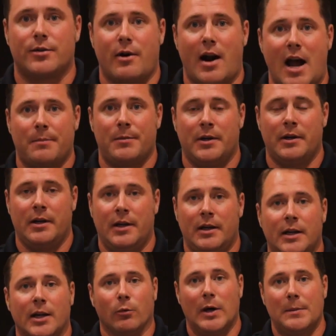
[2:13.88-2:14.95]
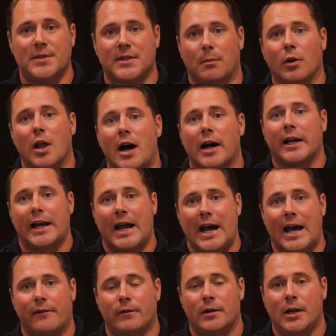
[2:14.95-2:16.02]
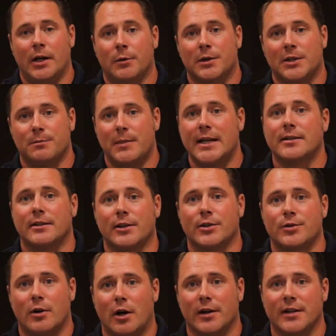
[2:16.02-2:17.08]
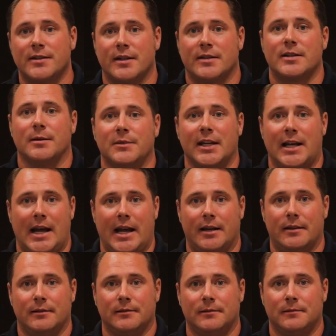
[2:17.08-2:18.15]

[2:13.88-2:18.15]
strap. It rips the block in half, which makes it the strongest system today.